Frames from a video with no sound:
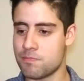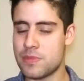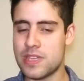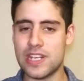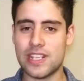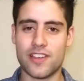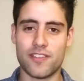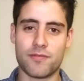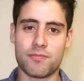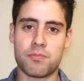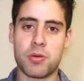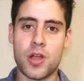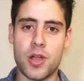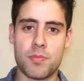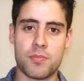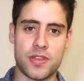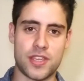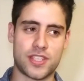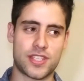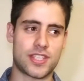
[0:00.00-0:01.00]
meaning of
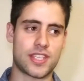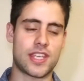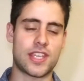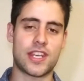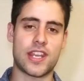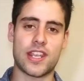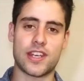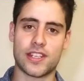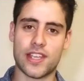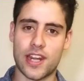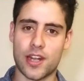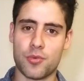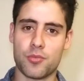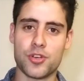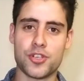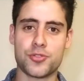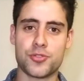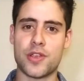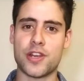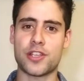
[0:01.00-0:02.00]
purpose and, and kind of
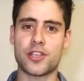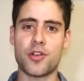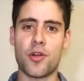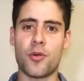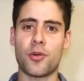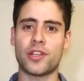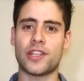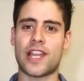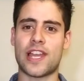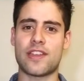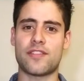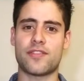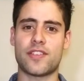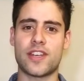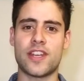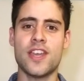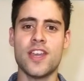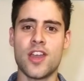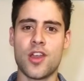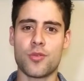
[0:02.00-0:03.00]
which way to go in life
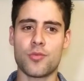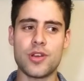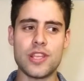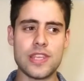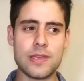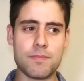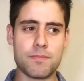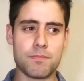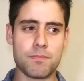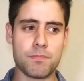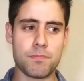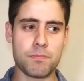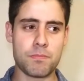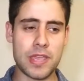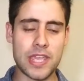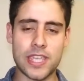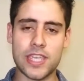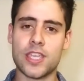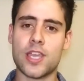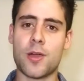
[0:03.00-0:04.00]
and really
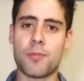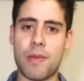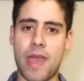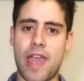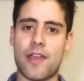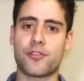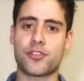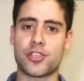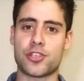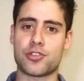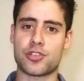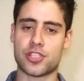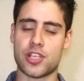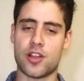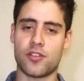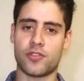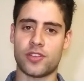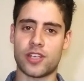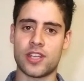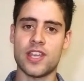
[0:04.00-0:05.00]
picking up after
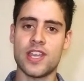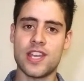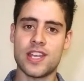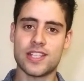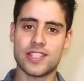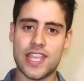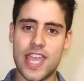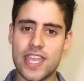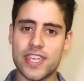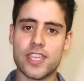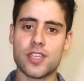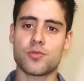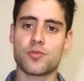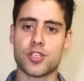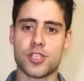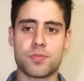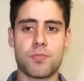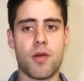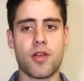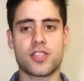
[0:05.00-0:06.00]
yourself and taking
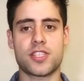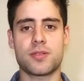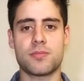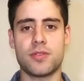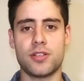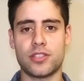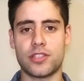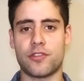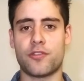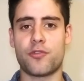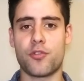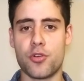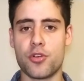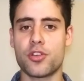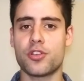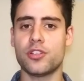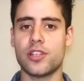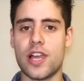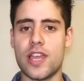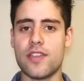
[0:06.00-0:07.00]
responsibility for
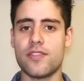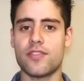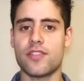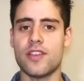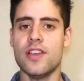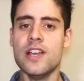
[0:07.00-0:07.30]
your life,